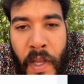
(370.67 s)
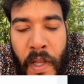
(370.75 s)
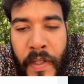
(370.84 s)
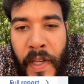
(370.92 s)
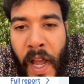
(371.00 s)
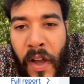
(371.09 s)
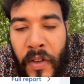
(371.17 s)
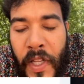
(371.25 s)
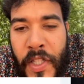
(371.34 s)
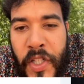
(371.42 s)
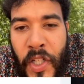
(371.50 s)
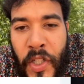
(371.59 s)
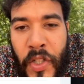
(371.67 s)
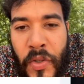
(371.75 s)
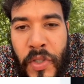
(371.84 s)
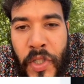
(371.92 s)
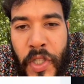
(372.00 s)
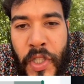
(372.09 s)
Now let's look at Google
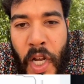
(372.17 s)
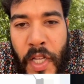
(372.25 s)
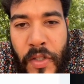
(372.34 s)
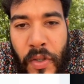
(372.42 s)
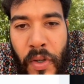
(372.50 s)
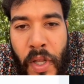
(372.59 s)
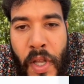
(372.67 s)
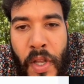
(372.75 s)
Search Console.